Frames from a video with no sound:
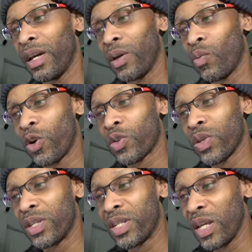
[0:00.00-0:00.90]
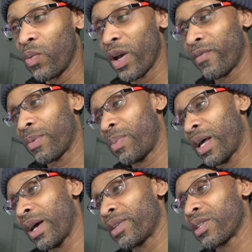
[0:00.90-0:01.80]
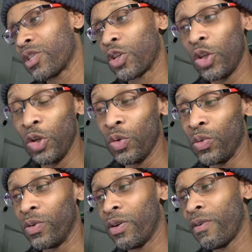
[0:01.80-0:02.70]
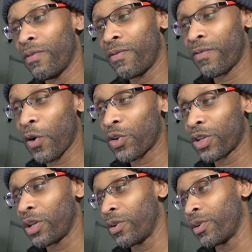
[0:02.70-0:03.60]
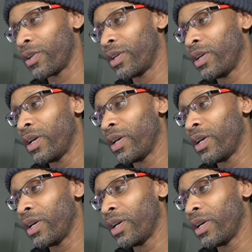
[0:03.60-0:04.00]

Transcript: It works with Z-Wave appliances, U, First Alert,